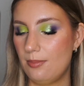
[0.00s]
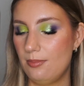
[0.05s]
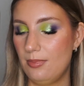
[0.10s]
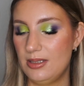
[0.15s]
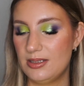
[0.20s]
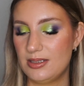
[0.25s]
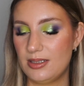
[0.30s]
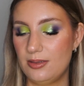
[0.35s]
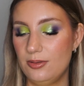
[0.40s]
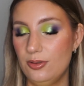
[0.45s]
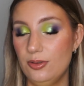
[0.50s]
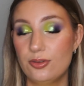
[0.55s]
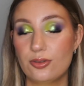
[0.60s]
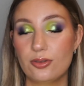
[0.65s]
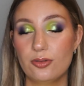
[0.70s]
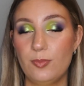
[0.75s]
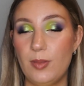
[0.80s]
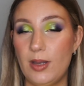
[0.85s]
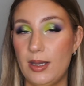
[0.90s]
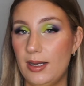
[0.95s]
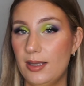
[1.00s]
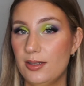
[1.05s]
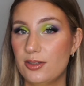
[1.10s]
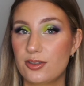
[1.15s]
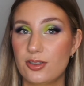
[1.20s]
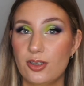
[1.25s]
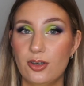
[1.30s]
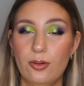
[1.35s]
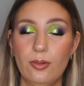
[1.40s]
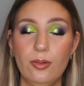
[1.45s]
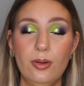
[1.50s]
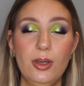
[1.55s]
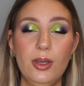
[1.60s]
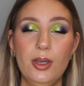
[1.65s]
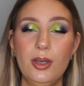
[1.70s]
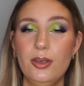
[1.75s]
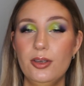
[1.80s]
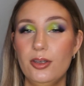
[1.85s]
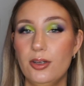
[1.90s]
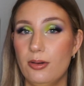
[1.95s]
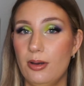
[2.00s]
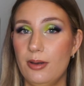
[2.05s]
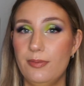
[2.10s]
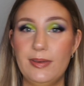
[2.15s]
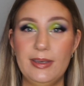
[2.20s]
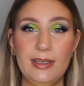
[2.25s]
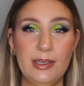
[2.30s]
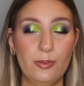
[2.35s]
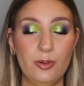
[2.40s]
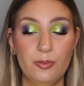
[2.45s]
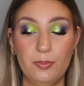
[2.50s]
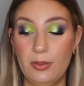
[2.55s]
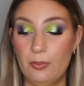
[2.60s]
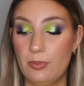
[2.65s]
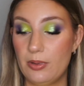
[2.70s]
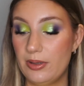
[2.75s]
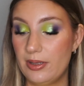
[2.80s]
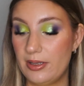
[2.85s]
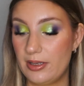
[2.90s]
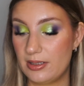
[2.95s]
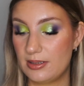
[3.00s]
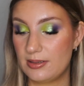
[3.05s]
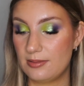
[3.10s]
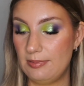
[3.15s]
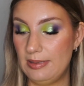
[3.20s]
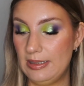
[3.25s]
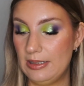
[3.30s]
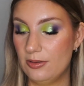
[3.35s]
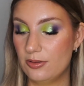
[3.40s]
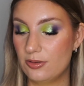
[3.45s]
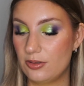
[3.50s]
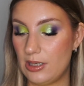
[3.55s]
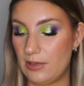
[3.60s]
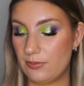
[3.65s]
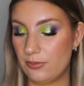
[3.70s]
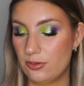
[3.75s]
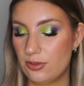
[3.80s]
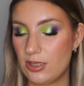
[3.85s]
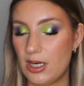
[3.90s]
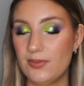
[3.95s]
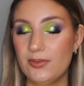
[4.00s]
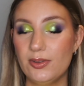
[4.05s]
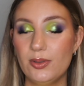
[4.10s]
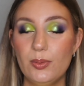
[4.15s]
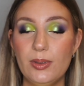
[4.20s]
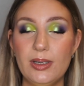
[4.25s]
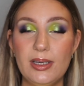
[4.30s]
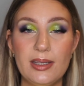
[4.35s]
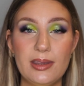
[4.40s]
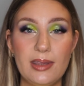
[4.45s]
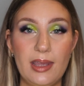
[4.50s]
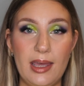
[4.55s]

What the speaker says: It's a neutral palette, so, you know, I think it would be one that it's really good to have to travel with,